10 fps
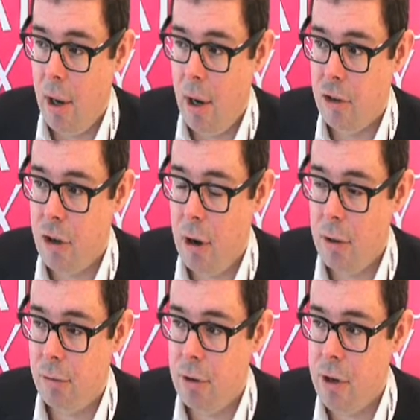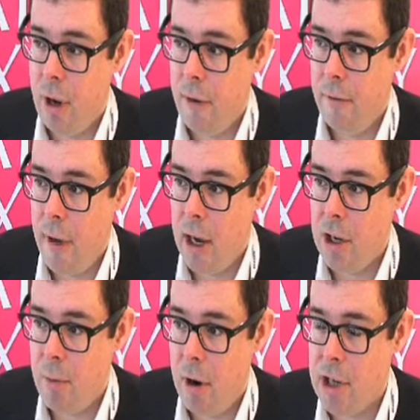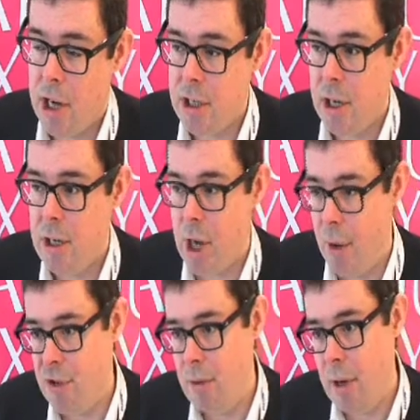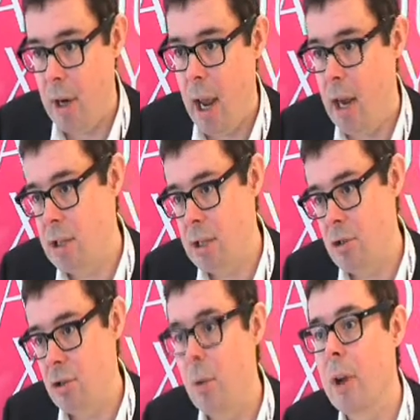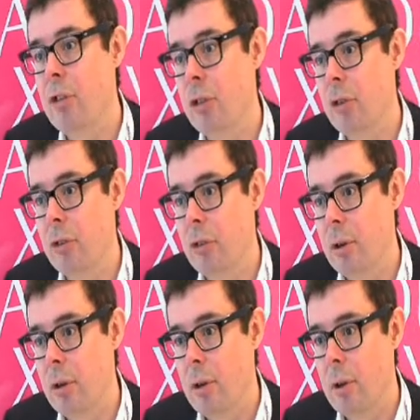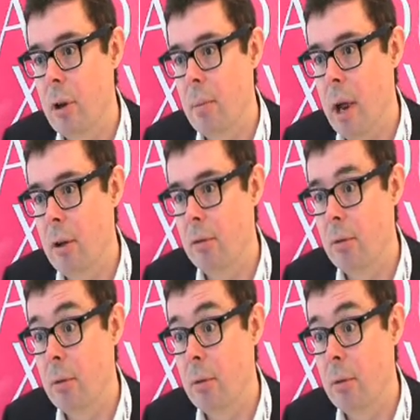a phase where it's asking itself some kind of existential questions about